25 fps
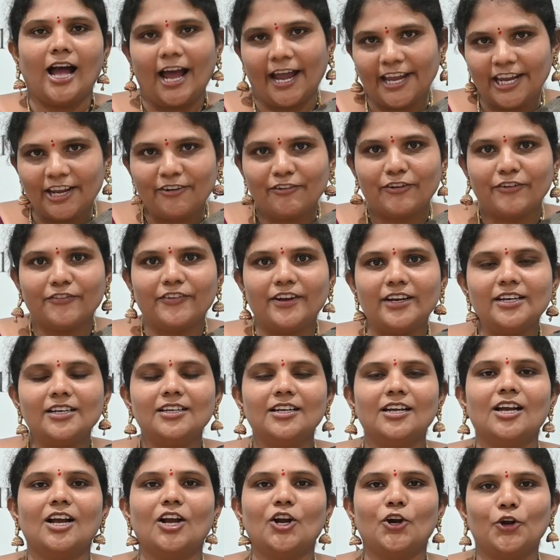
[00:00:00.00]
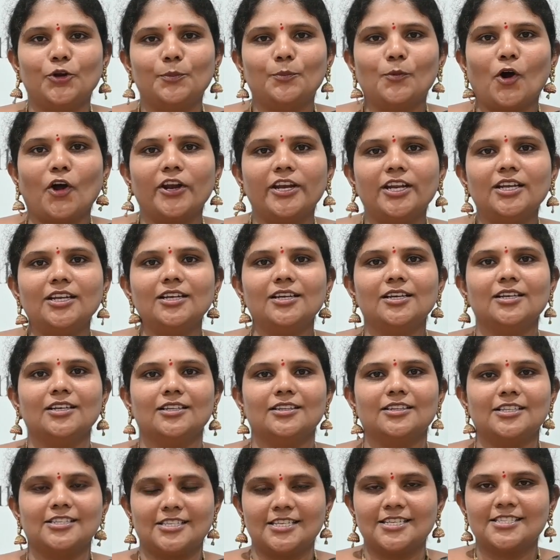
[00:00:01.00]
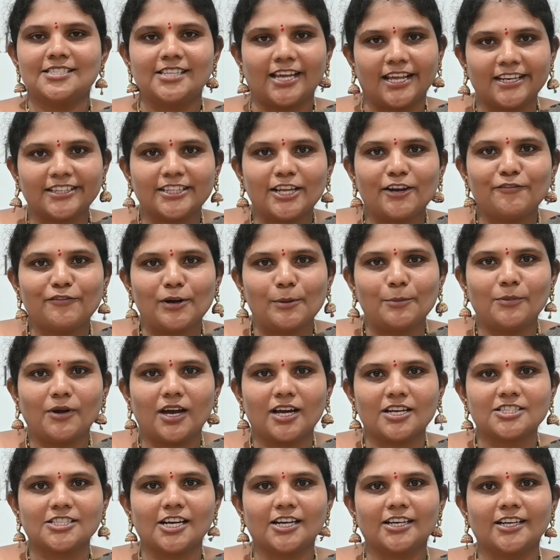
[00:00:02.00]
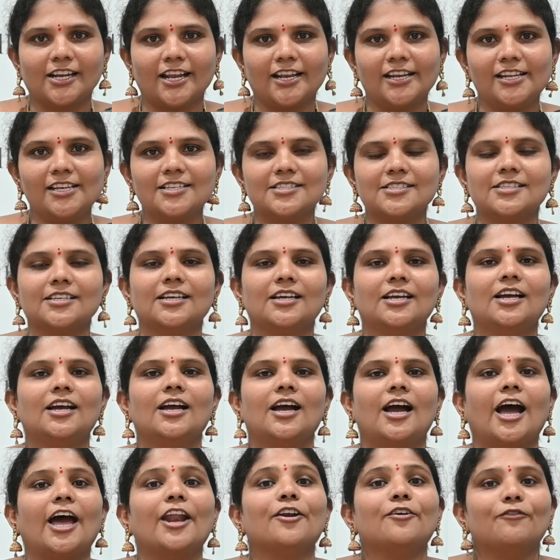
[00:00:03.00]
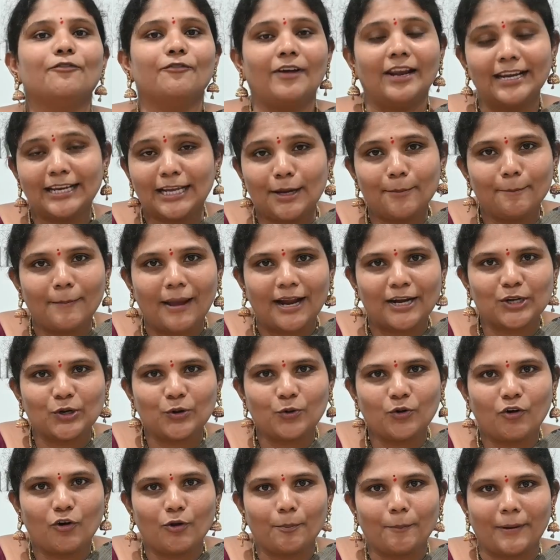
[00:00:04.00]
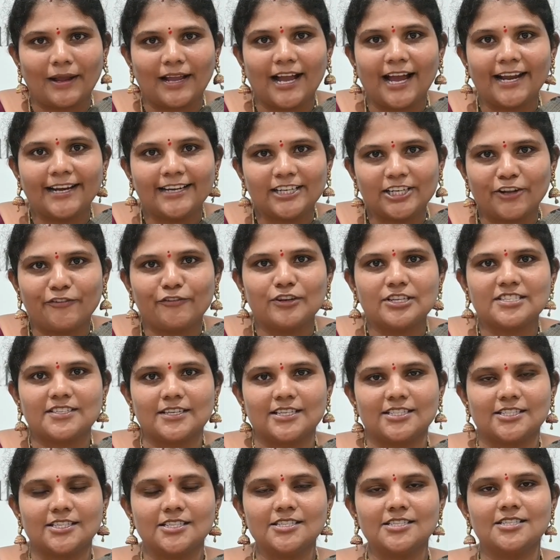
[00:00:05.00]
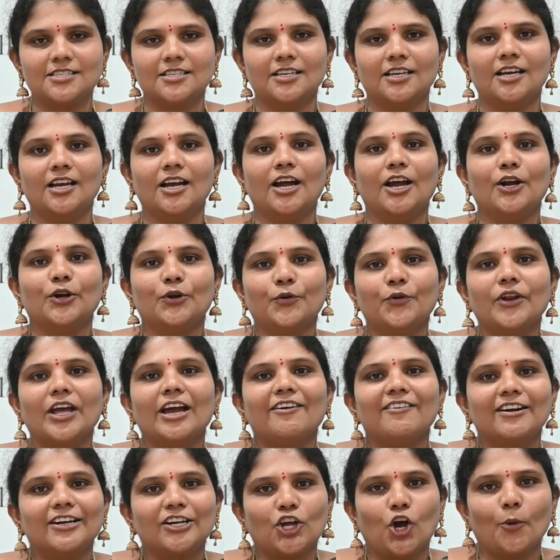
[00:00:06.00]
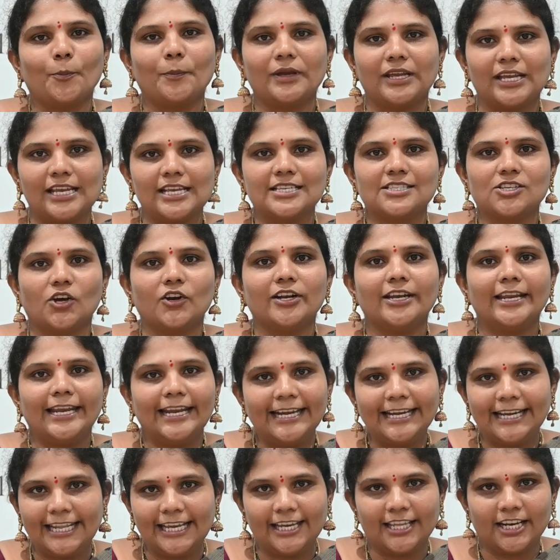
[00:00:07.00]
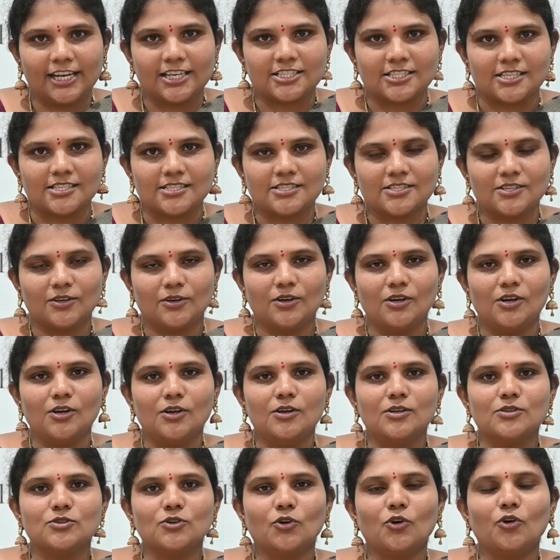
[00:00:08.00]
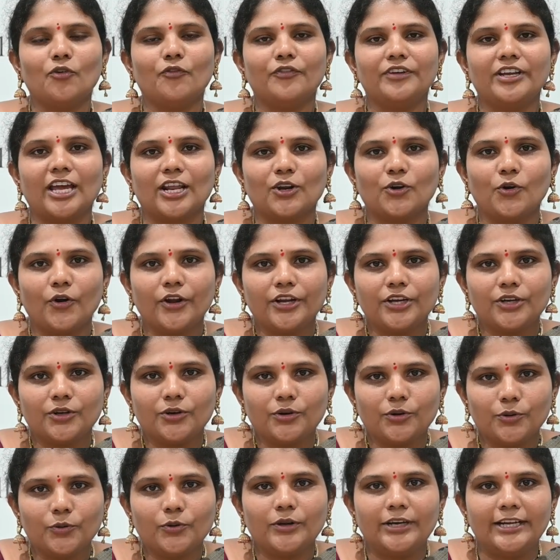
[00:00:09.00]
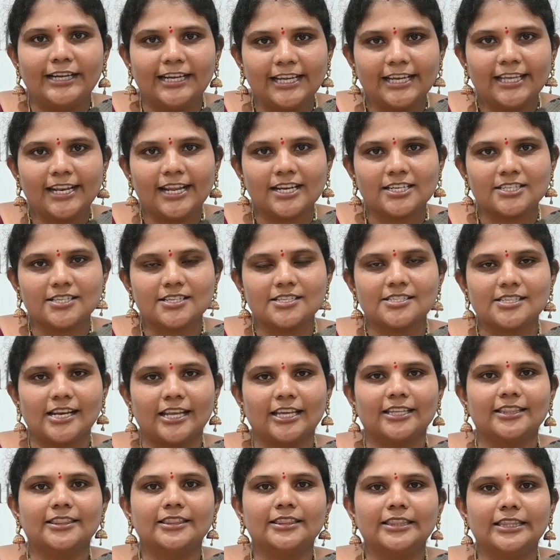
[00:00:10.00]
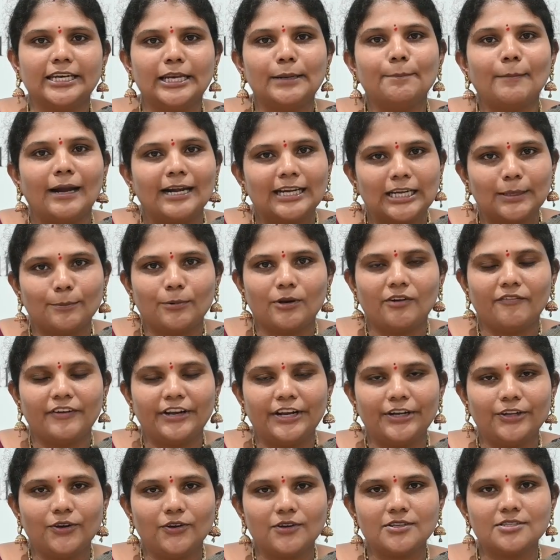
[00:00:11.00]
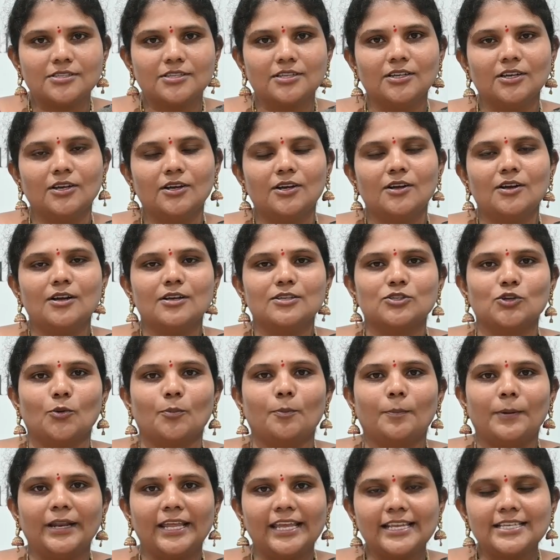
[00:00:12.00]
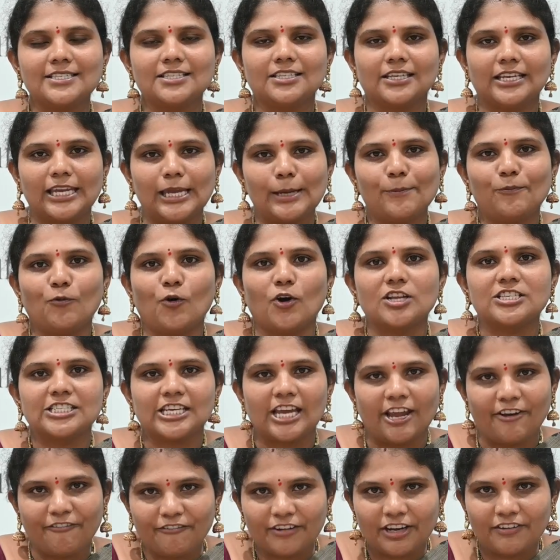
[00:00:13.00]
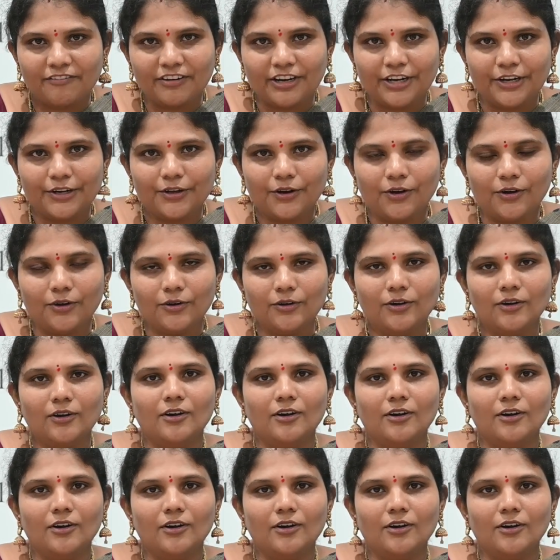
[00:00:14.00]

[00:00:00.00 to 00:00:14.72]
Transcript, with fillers: Hi everyone, good morning. This is Sarita from Harsha Trainings and welcome back to our PEGA interview sessions. Today our topic is on integrations. So we are going to do integrations like three multiple videos. So please keep watch every video